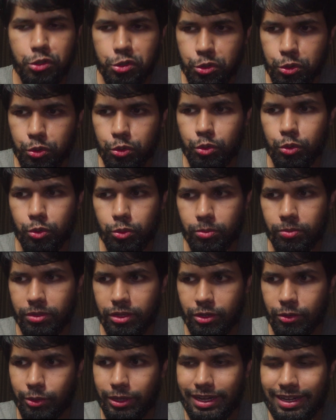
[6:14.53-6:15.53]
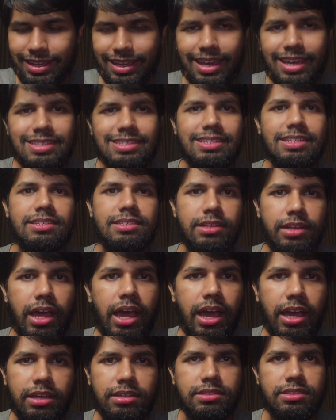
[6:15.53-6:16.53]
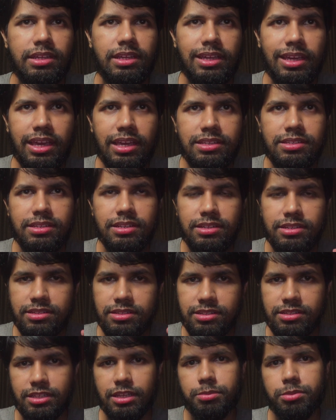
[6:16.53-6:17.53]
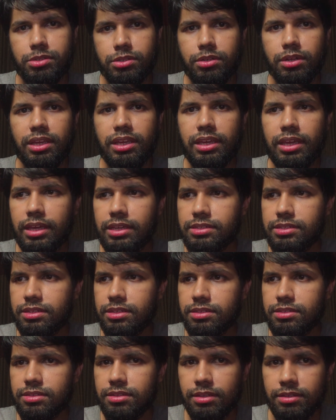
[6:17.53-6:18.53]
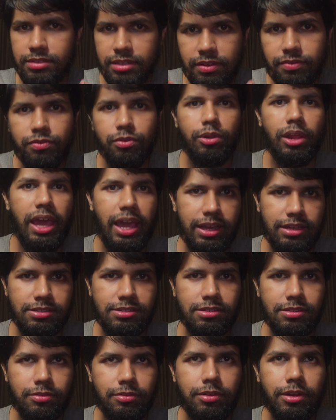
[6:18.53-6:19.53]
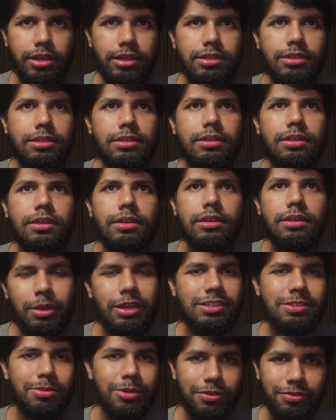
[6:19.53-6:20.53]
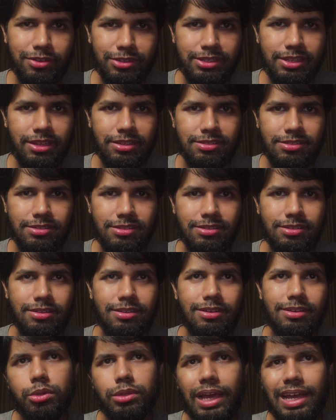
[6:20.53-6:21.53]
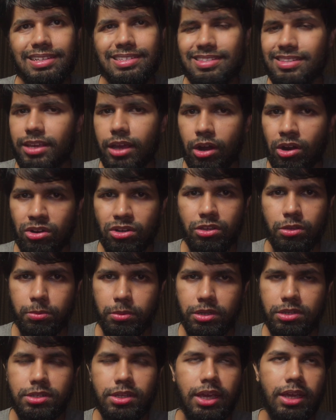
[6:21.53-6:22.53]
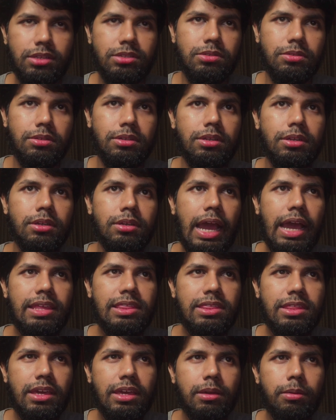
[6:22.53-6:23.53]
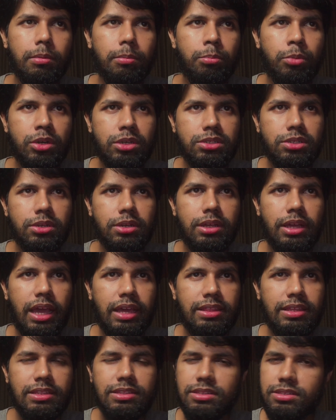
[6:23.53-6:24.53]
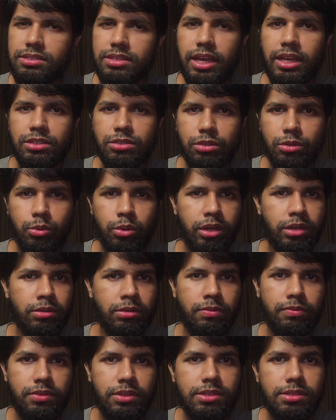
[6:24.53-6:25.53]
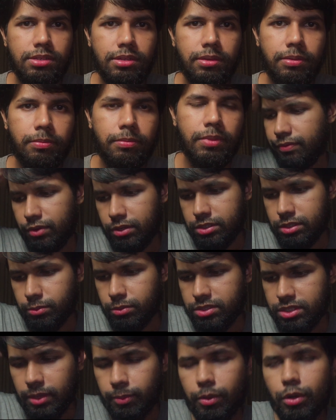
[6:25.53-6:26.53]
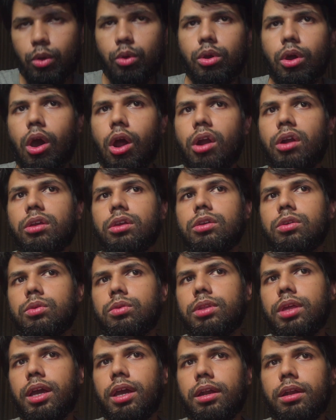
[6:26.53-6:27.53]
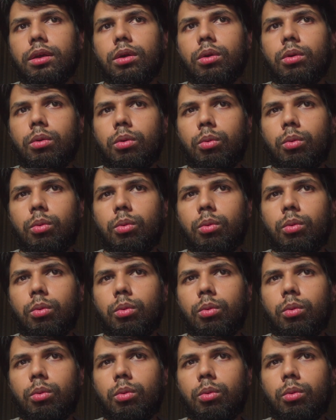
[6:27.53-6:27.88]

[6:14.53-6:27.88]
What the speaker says: to, you know, engage in his lies, engage in his deception, engage in his sinful acts, right? It makes perfect sense. So that's the argument, actually. And I think, personally, I think this is actually quite convincing. Like, for example, someone could argue that,